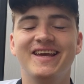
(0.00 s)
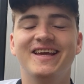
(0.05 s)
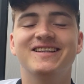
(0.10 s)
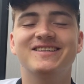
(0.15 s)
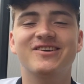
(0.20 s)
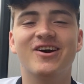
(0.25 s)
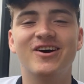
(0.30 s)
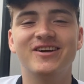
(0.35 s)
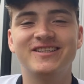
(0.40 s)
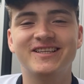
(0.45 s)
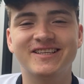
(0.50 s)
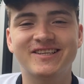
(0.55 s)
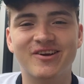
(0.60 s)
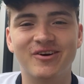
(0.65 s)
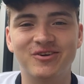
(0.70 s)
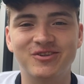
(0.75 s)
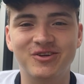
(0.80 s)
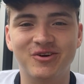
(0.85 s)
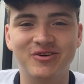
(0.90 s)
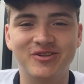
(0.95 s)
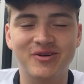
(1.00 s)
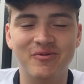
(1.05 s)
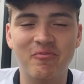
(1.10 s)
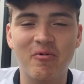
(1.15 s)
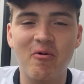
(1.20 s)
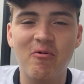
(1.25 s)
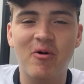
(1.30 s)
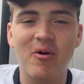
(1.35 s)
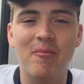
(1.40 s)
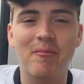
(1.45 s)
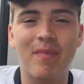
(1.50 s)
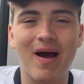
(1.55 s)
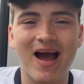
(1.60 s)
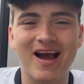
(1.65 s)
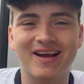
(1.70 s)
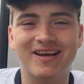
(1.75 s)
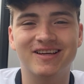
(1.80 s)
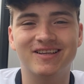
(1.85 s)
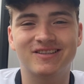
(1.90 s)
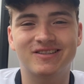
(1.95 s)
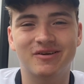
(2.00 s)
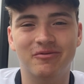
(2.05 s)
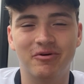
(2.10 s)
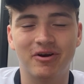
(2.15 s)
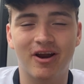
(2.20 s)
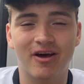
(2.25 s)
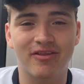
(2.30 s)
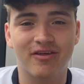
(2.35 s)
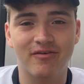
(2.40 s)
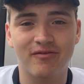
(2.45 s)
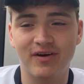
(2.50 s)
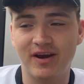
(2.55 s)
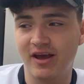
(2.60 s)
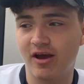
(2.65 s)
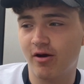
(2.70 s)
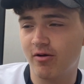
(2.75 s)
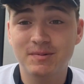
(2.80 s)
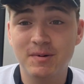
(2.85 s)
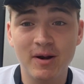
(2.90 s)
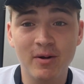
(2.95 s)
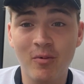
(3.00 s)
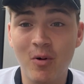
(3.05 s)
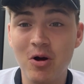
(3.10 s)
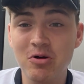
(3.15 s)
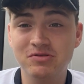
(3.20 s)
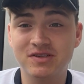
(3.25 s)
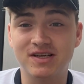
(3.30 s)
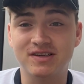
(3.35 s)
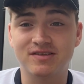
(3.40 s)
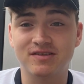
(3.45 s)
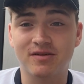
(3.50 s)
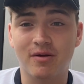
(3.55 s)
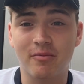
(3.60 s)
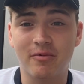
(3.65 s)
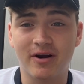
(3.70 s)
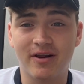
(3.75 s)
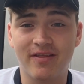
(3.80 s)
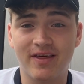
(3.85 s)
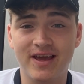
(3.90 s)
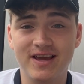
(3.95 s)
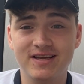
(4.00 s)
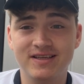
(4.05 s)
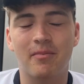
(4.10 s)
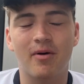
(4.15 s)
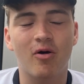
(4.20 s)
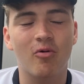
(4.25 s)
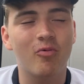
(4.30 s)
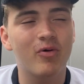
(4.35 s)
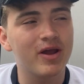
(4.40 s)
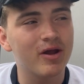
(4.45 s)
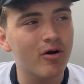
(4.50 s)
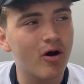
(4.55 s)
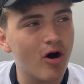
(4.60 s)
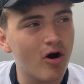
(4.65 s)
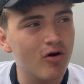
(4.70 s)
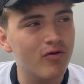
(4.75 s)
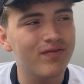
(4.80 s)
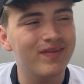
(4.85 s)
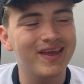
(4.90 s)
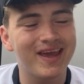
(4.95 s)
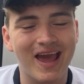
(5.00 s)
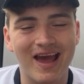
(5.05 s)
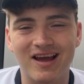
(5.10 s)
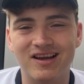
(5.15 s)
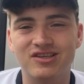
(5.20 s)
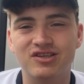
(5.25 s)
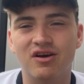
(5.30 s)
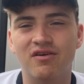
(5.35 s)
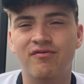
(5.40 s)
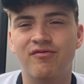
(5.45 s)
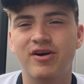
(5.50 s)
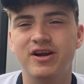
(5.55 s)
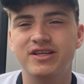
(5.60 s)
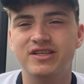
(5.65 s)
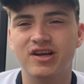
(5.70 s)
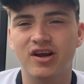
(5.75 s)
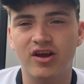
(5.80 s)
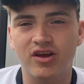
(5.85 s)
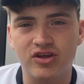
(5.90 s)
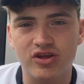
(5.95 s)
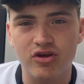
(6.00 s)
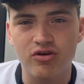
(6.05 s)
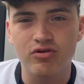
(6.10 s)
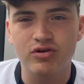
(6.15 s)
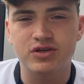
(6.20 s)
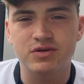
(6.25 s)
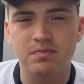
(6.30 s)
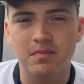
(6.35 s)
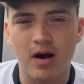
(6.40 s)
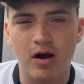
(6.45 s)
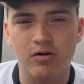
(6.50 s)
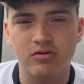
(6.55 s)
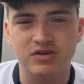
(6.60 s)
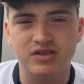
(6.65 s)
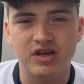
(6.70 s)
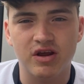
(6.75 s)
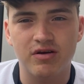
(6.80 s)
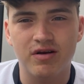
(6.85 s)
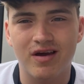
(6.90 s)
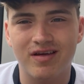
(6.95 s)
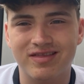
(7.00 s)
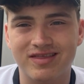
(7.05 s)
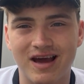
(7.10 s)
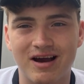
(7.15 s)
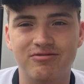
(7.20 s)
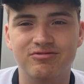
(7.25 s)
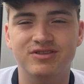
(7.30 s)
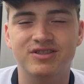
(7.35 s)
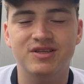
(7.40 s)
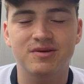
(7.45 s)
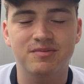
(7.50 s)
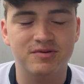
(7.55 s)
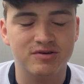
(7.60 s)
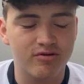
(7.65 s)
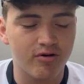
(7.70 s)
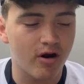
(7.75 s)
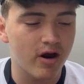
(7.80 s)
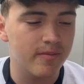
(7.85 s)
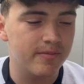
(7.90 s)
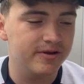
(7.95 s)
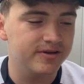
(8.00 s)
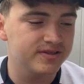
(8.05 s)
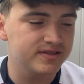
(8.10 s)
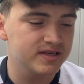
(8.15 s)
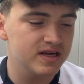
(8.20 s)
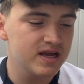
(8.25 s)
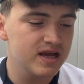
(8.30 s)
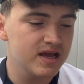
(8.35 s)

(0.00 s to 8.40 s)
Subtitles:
Yes guys, this is Guys and Girls, and welcome back to another video. It's been a while since I've done one of these, but we are on the edge of reaching a huge milestone, 1,000 subscribers.